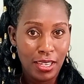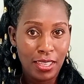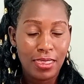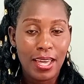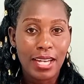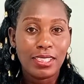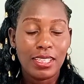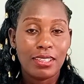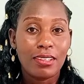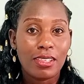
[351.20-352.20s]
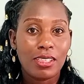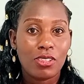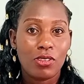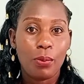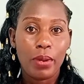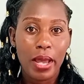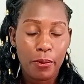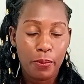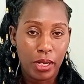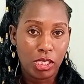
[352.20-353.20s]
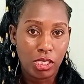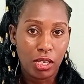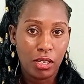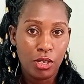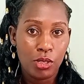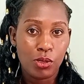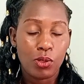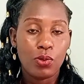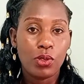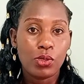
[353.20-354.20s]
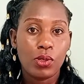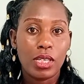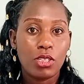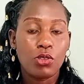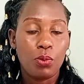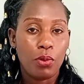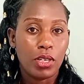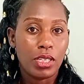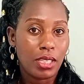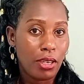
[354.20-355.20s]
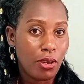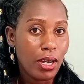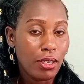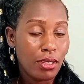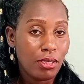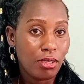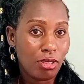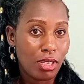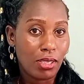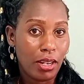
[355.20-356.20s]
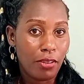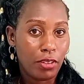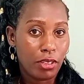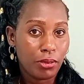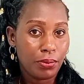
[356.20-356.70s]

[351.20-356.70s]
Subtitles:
That increases your blood pressure. So you also need to monitor your stress level.